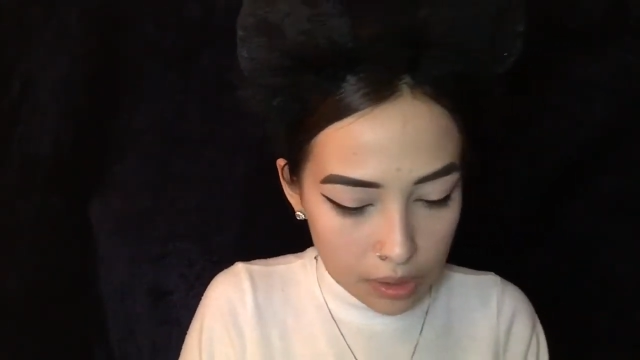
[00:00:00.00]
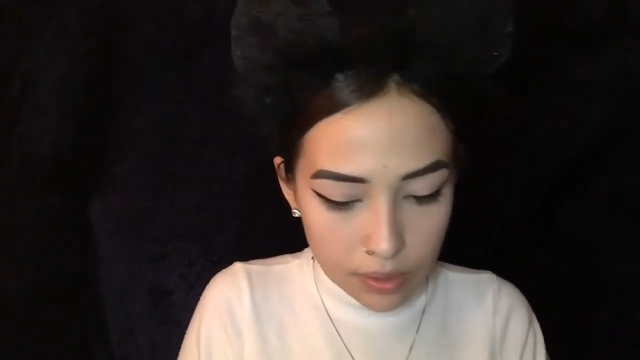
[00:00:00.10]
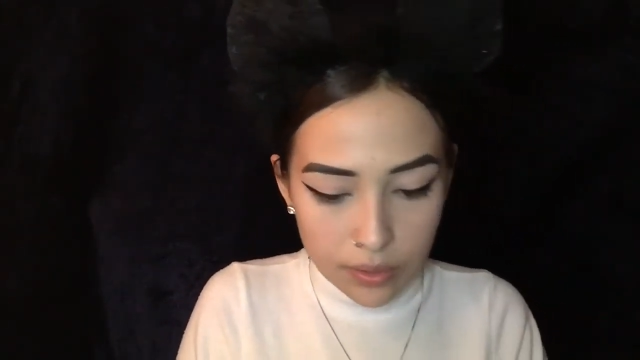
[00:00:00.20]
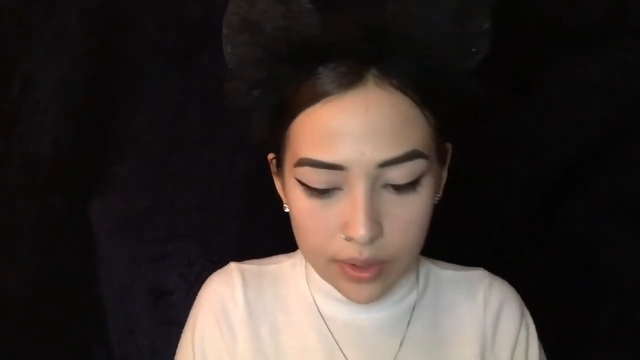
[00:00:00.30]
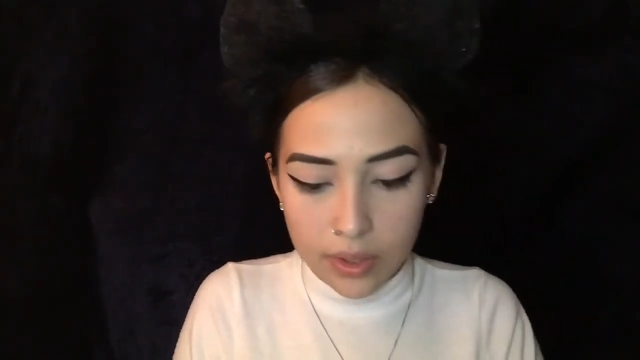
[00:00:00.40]

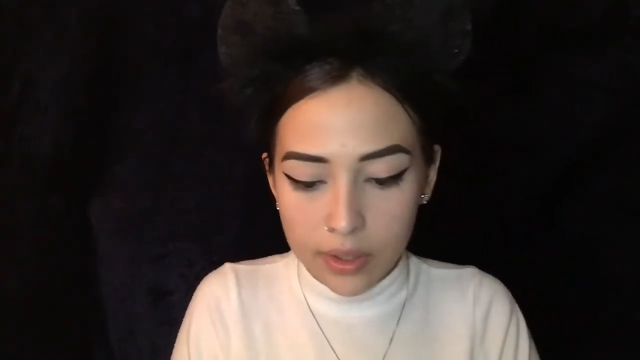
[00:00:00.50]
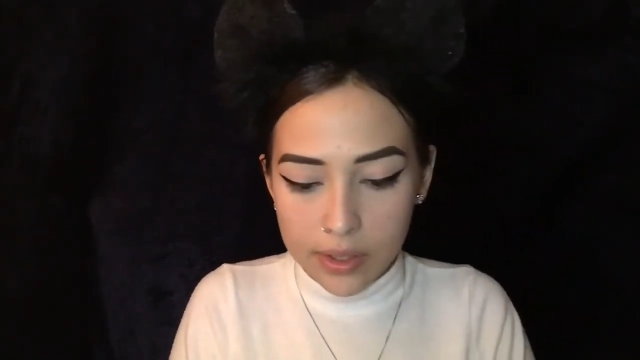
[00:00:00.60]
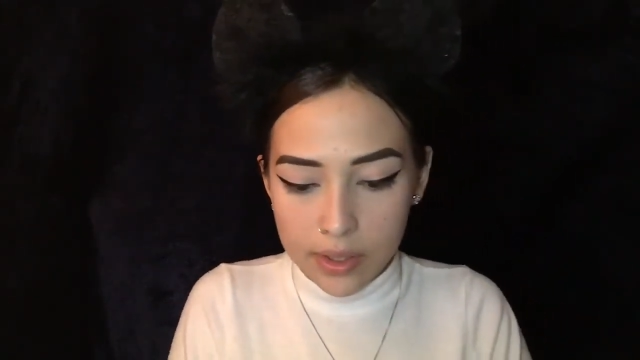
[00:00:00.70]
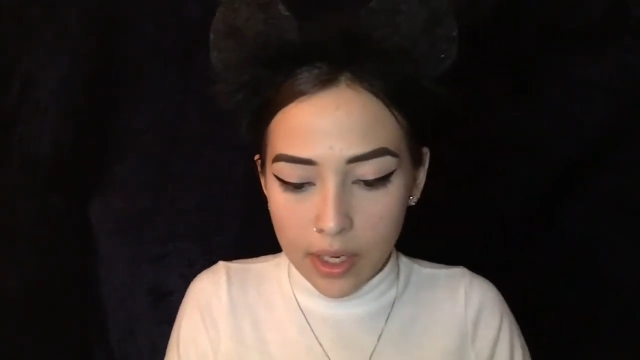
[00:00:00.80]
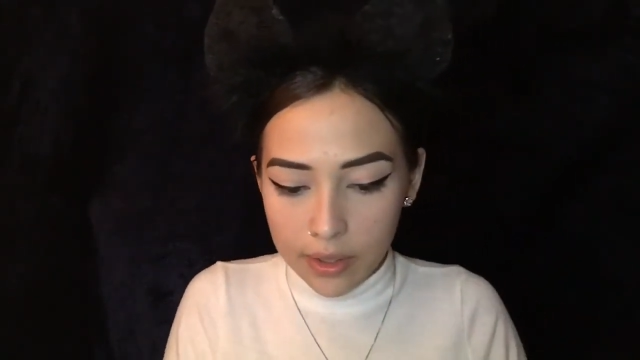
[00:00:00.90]
using
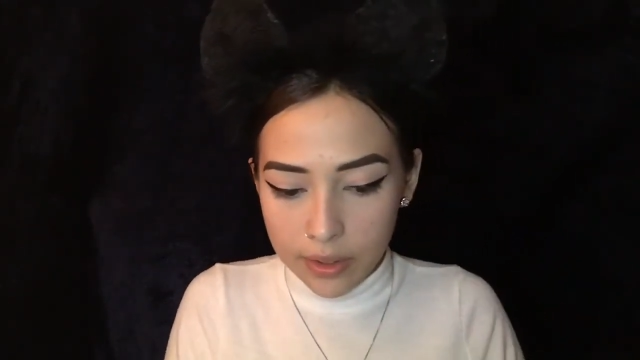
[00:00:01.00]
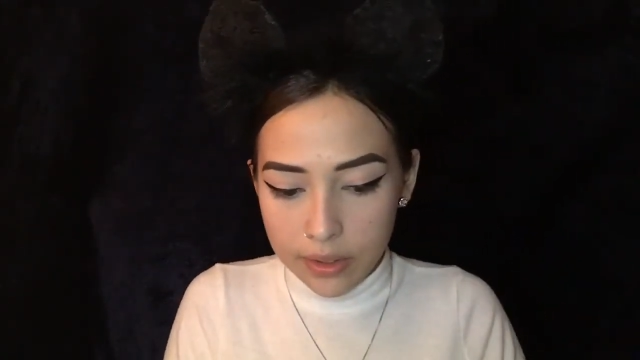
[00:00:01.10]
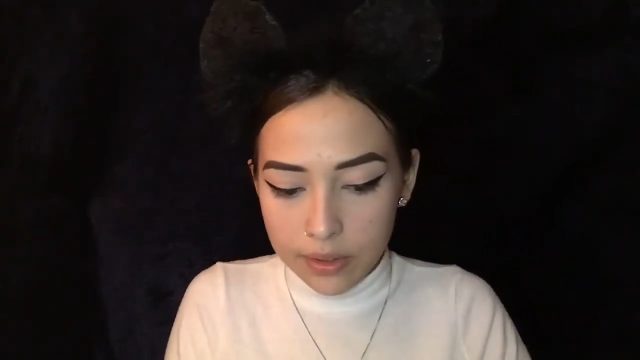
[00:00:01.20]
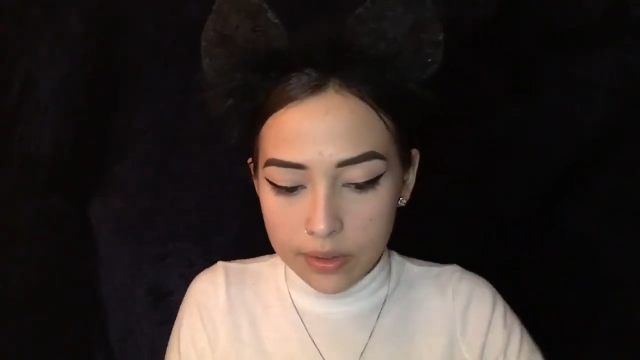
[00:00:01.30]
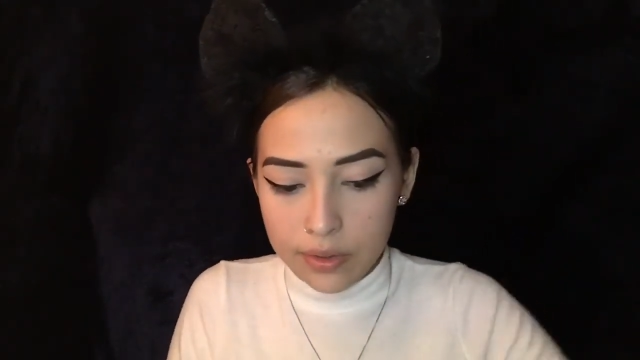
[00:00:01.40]
this
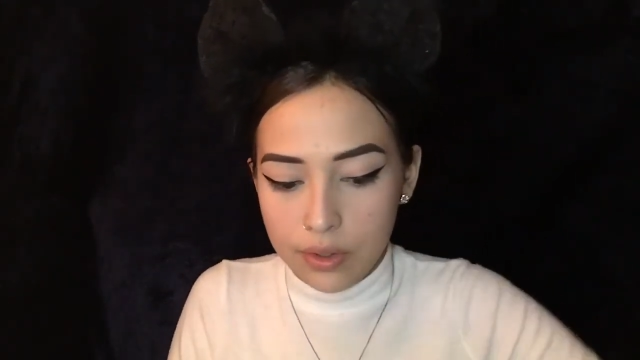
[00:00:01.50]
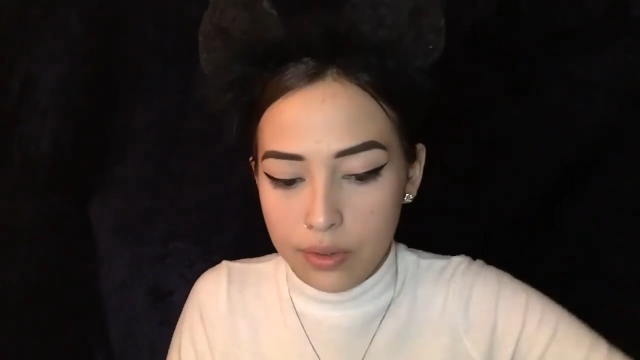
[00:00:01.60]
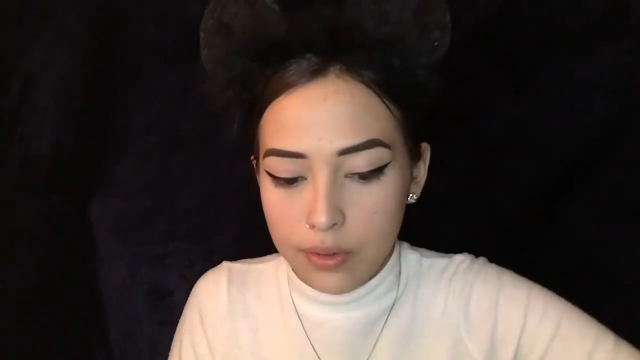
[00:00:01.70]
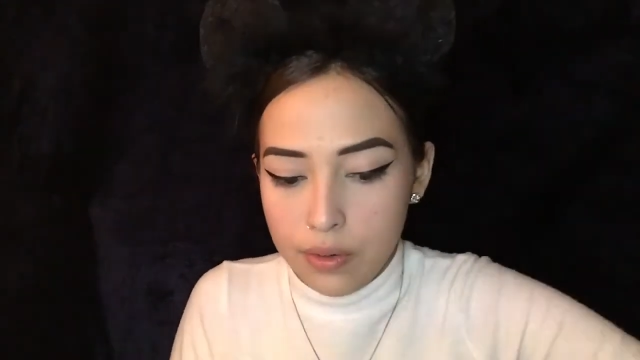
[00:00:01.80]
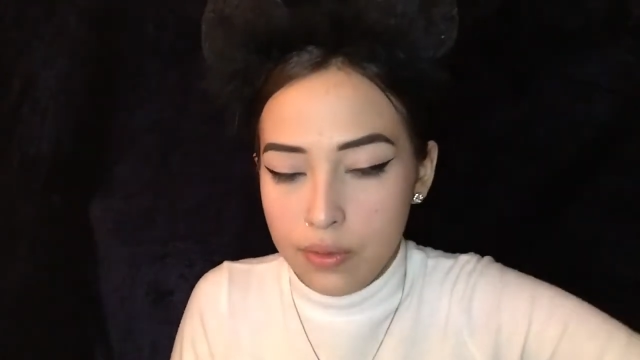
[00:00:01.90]
eyeliner
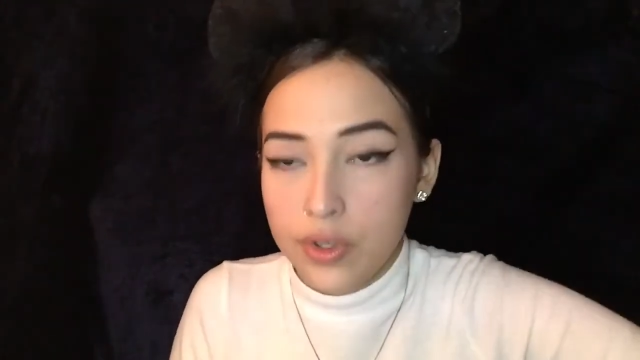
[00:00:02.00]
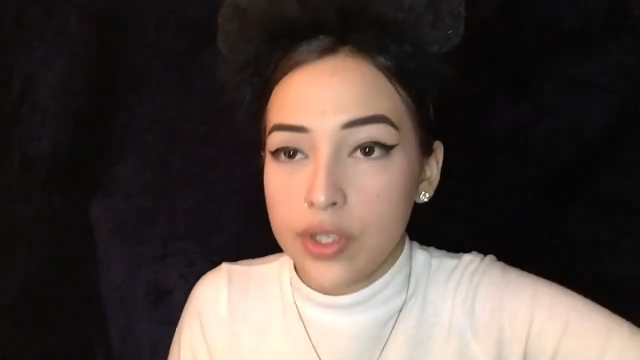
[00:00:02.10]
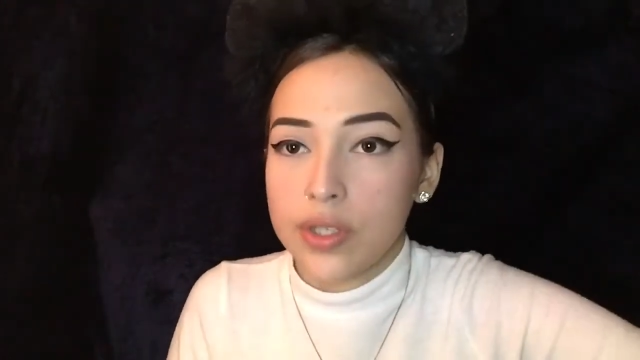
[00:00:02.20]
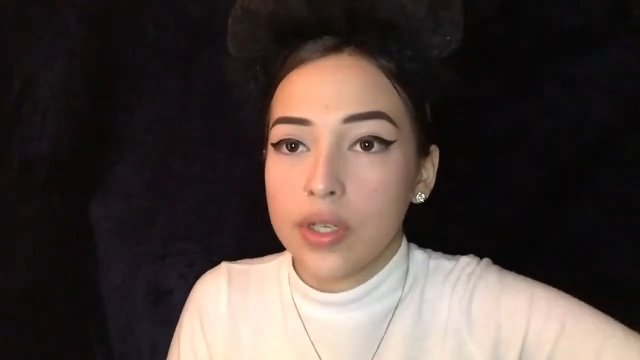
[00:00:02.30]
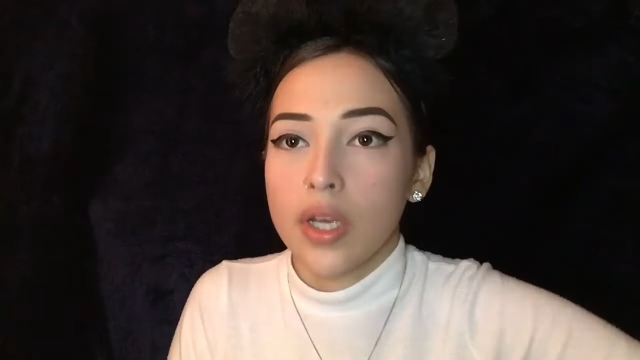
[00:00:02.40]
to
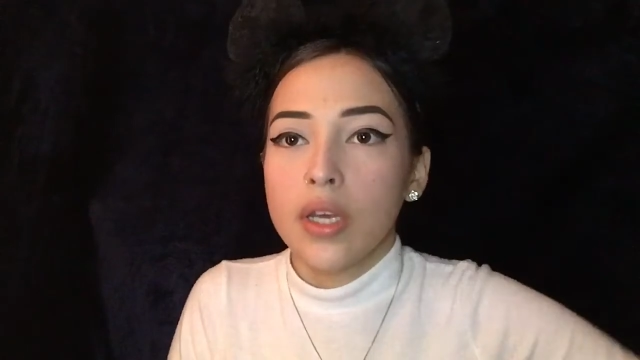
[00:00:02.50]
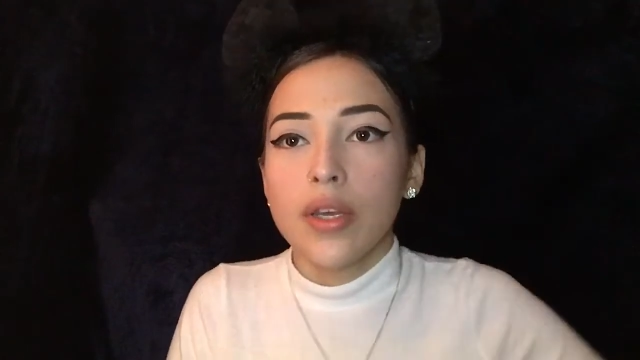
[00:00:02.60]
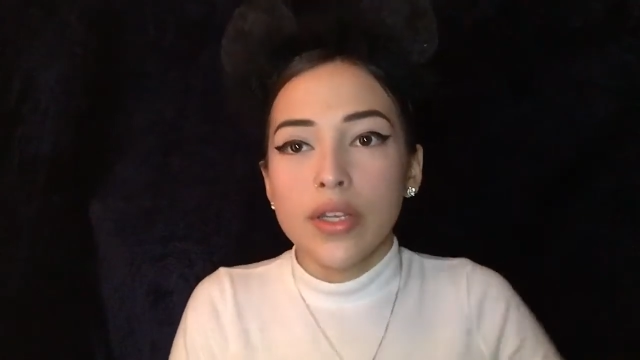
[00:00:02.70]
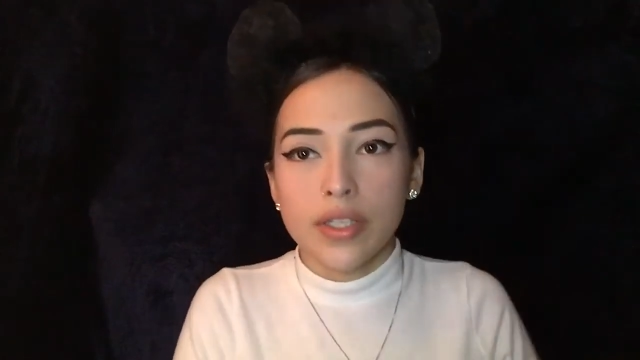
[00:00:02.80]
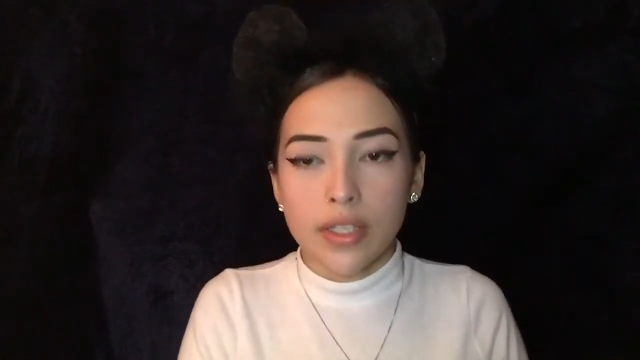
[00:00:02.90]
just
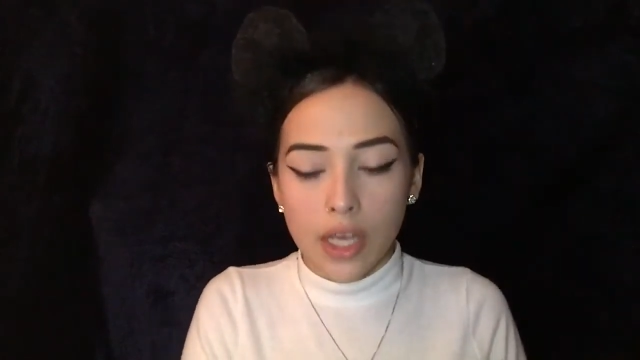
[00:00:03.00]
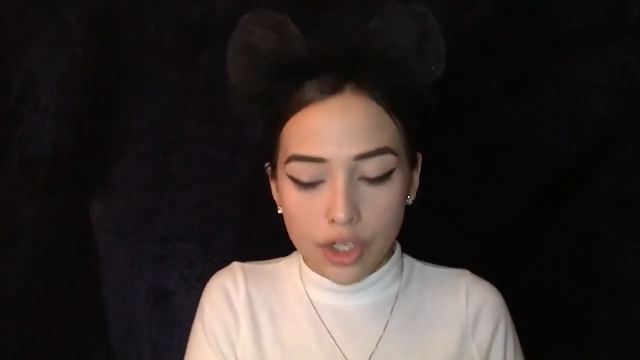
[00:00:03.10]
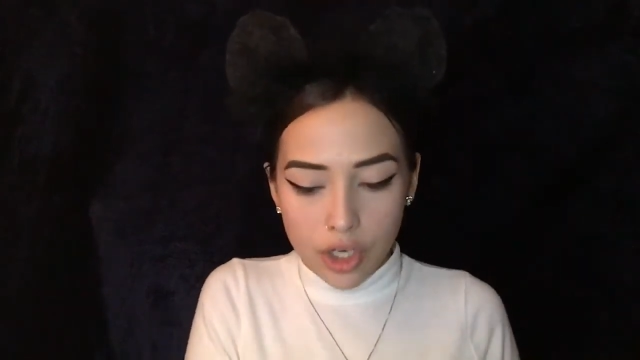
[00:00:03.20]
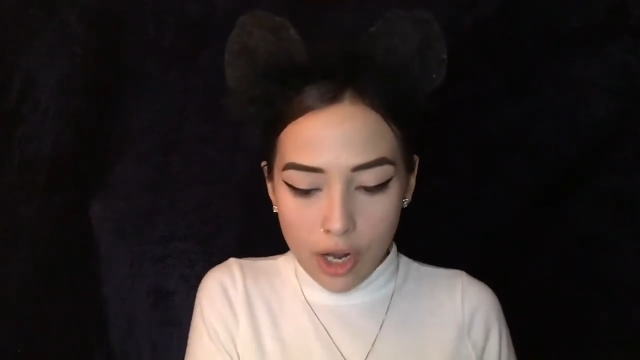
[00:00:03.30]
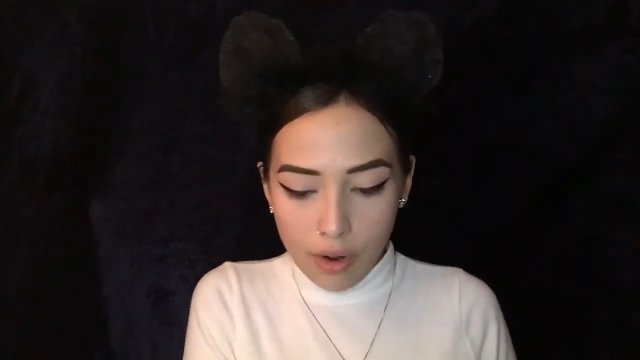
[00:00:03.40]

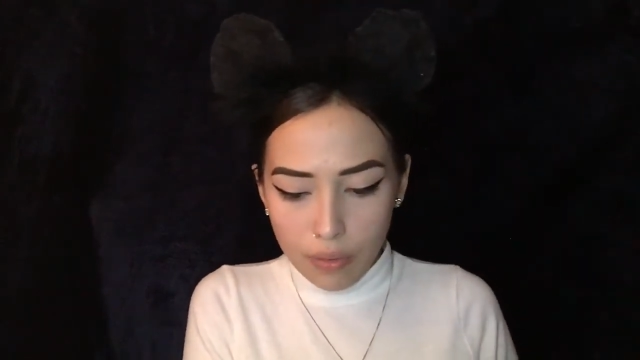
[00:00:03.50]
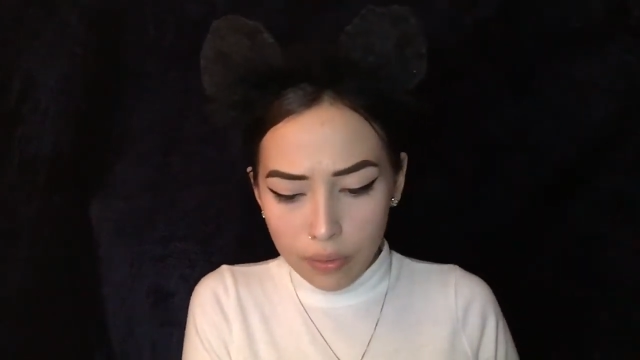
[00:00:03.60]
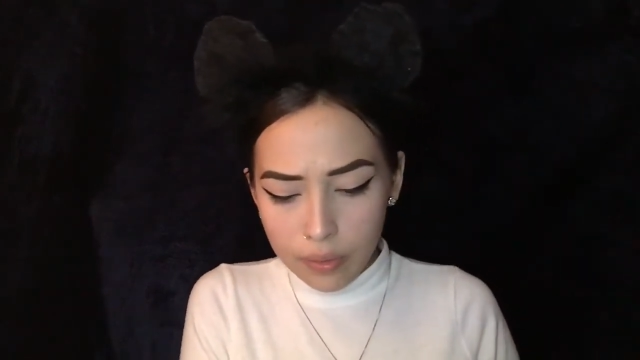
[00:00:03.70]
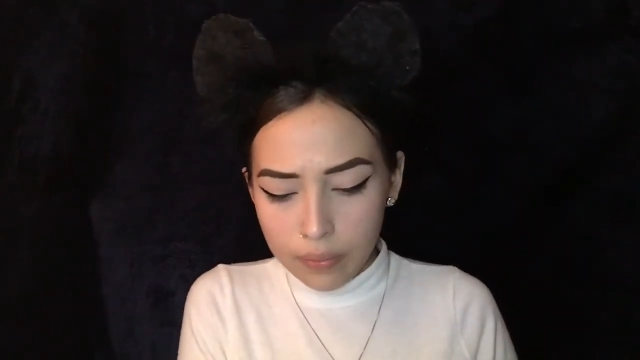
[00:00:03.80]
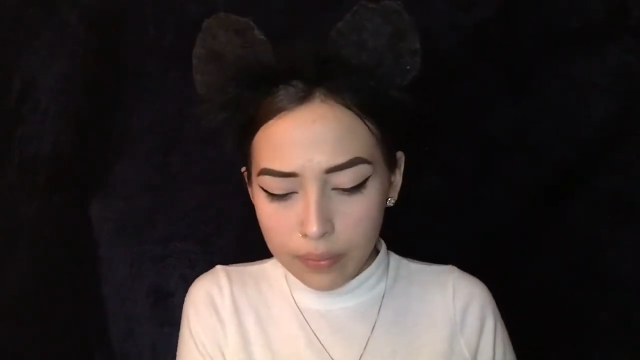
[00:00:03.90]
sketch out